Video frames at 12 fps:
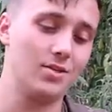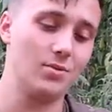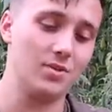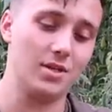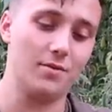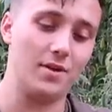
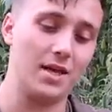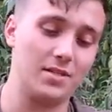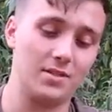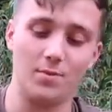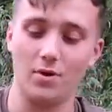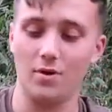soaked in a flat
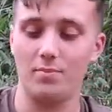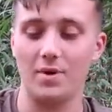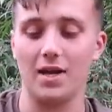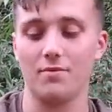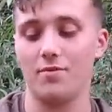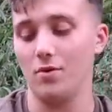spot,
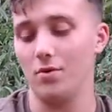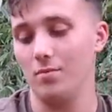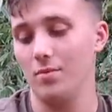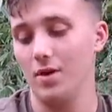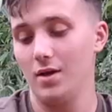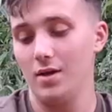black foam,
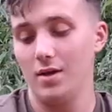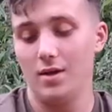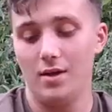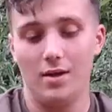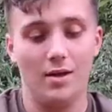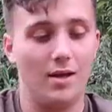
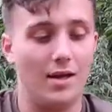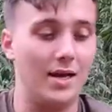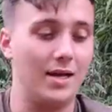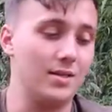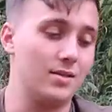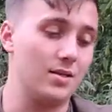
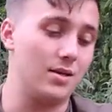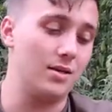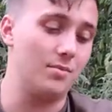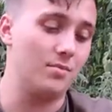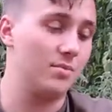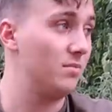and
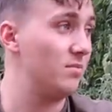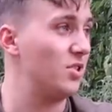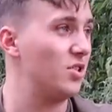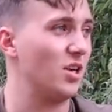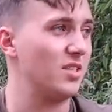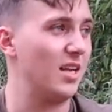
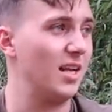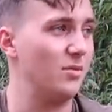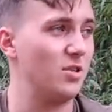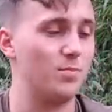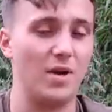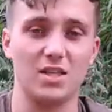just chucked it out
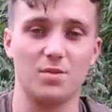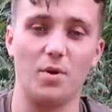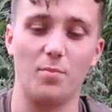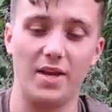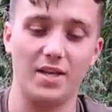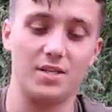just past my
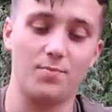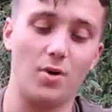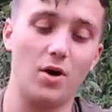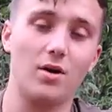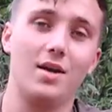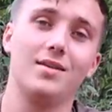bait
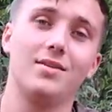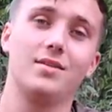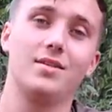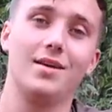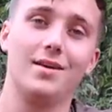spot. And,